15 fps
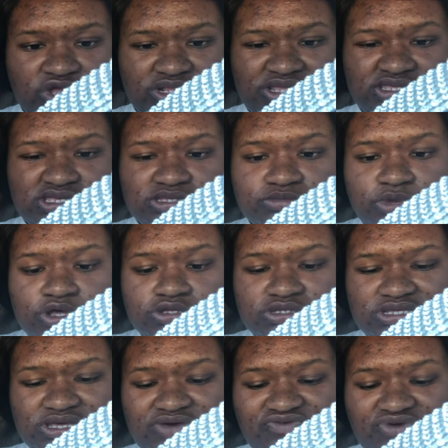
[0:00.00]
This is
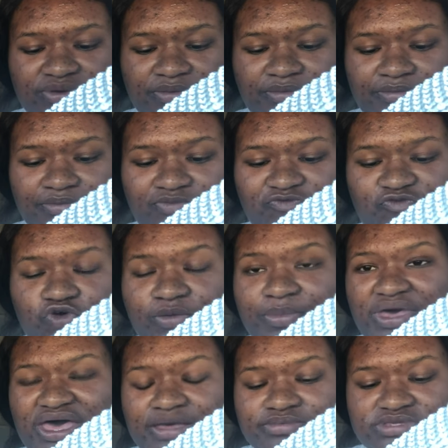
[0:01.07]
mostly for
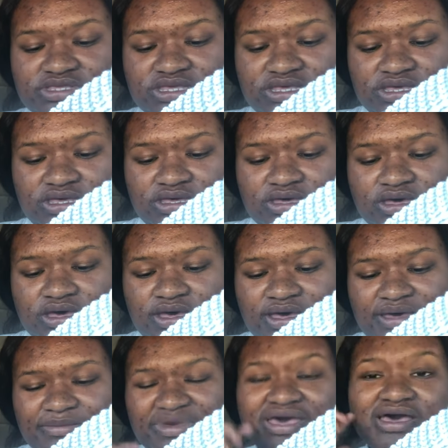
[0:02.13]
Pepsi.
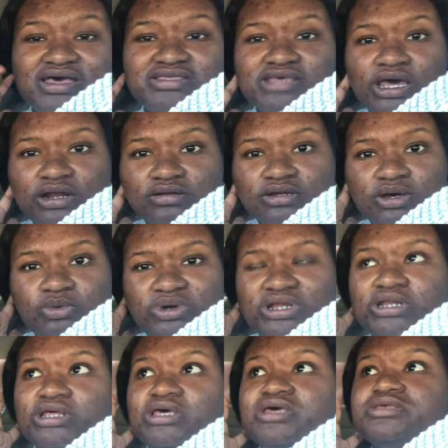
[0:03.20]
Because I don't know what
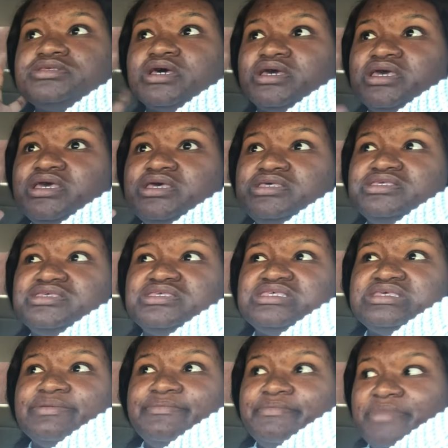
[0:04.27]
it is, like he
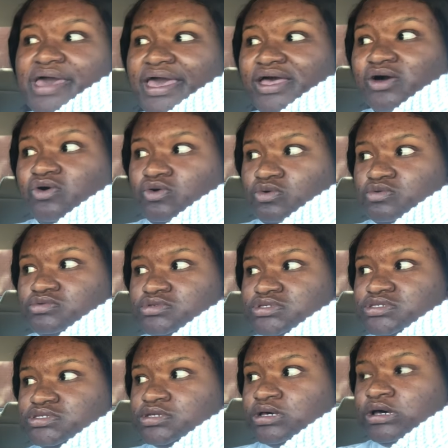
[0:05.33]

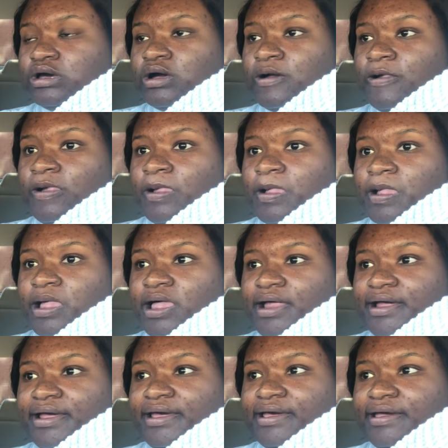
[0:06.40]
smells.
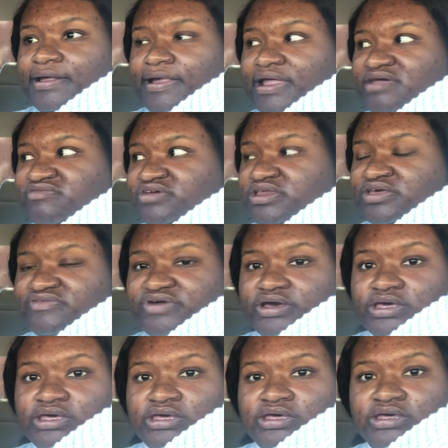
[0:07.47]
Like even if I
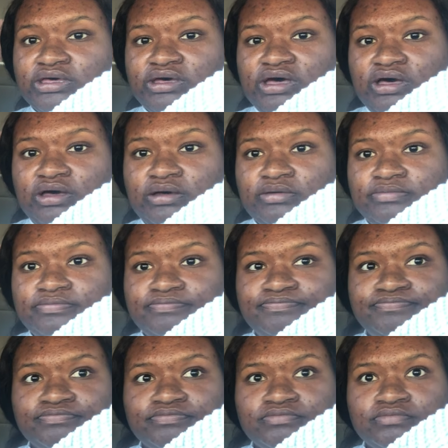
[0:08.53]
get him,
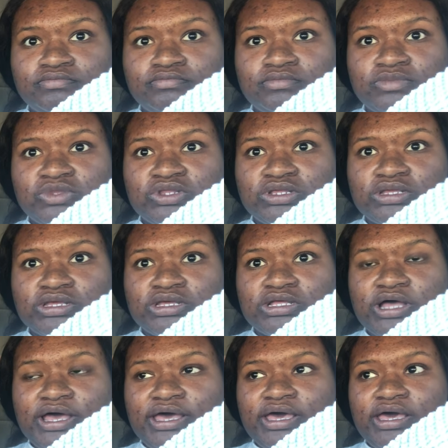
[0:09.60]

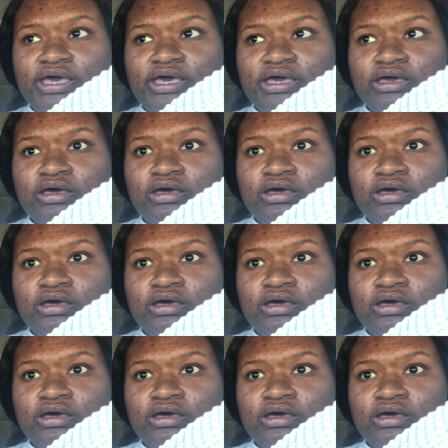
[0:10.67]
like